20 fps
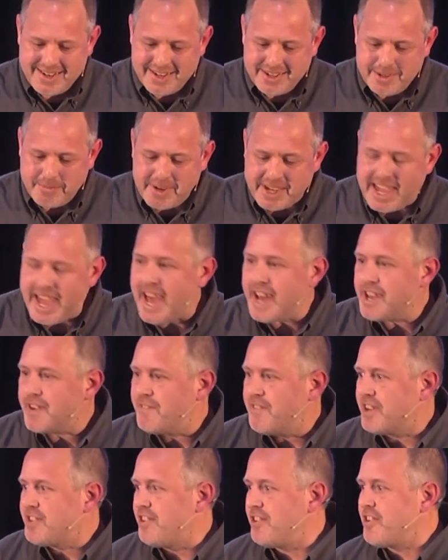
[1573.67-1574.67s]
The mechanic
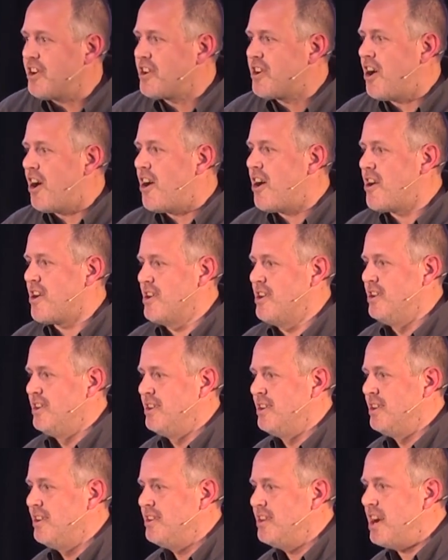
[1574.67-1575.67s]
fixes our car,
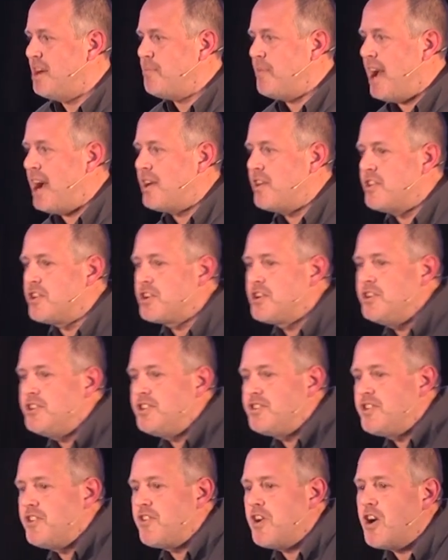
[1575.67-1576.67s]
not out of the
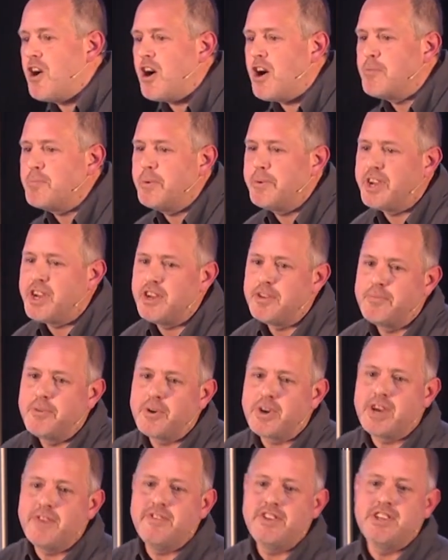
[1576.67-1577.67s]
goodness of their heart, but because
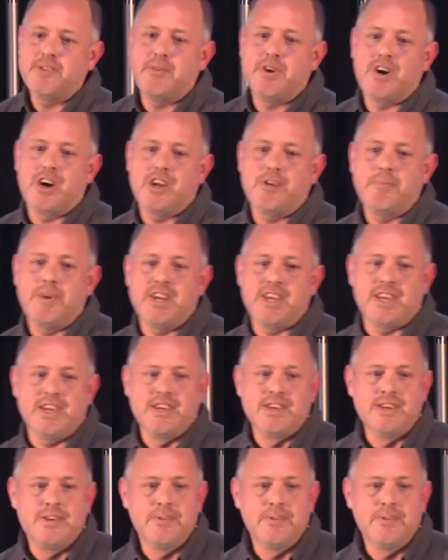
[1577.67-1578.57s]
we're giving them a lot of money.